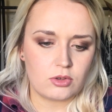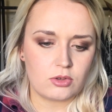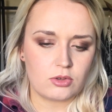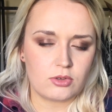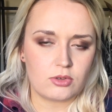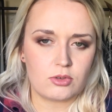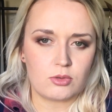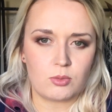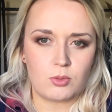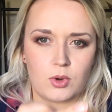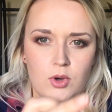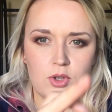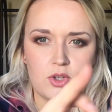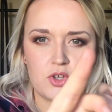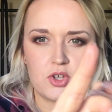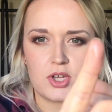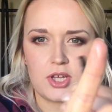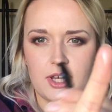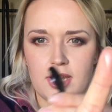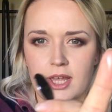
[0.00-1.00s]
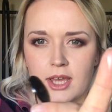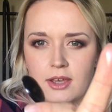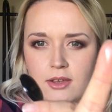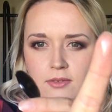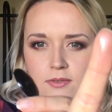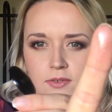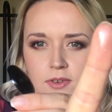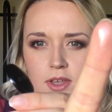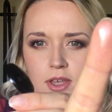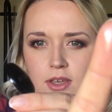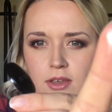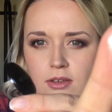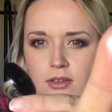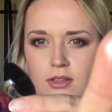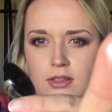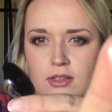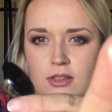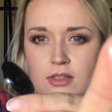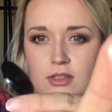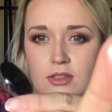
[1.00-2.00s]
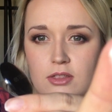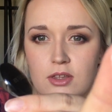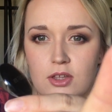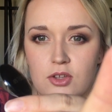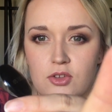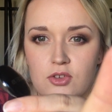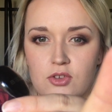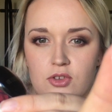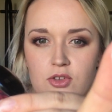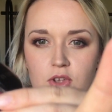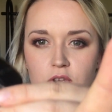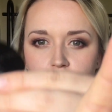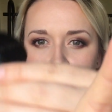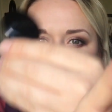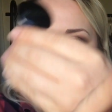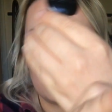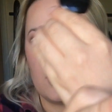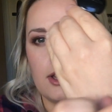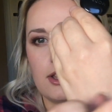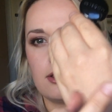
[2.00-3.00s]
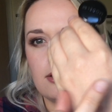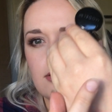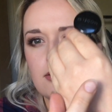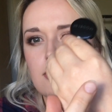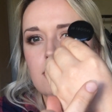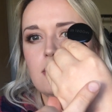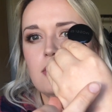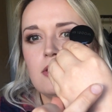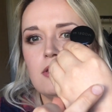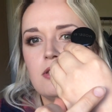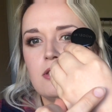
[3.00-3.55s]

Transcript: swatch it now for you. That's so nice.